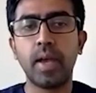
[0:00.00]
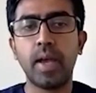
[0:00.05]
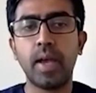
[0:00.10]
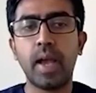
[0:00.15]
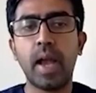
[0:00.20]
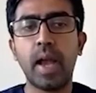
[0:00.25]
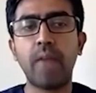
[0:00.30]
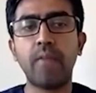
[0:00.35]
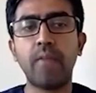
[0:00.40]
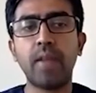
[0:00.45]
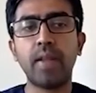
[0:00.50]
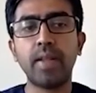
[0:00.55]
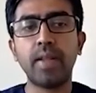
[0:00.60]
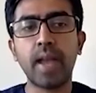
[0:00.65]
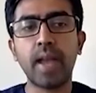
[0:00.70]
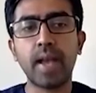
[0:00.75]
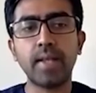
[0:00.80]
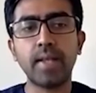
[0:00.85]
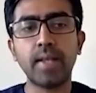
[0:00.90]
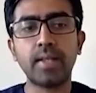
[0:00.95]
and when
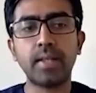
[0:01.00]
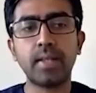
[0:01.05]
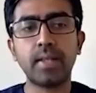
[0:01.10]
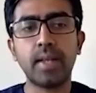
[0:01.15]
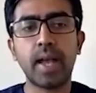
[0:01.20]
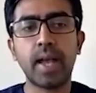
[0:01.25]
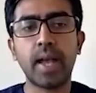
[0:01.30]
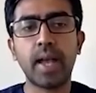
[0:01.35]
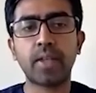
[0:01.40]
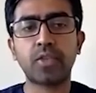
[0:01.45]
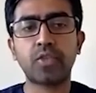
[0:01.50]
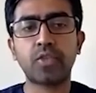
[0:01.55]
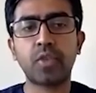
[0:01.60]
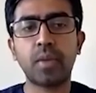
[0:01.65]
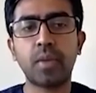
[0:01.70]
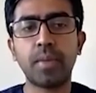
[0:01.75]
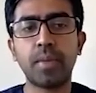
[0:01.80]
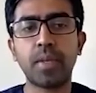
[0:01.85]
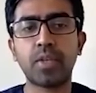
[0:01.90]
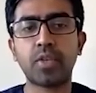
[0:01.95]
there is extra
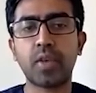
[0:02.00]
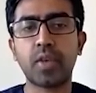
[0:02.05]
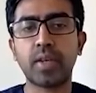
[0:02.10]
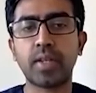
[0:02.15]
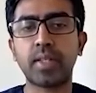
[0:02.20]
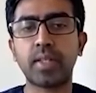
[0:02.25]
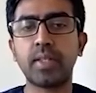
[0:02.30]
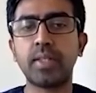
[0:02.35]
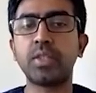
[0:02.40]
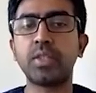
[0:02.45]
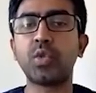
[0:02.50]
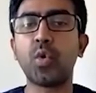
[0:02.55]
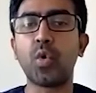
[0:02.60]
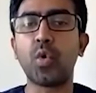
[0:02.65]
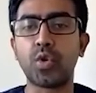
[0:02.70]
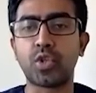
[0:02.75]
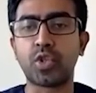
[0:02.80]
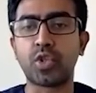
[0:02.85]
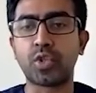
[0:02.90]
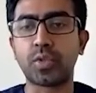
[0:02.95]
mesorectal
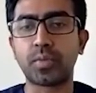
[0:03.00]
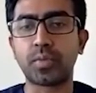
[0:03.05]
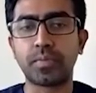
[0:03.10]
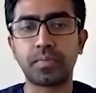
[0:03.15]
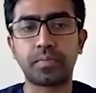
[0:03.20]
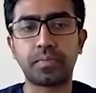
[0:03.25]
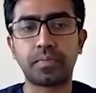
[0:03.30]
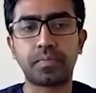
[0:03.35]
nodes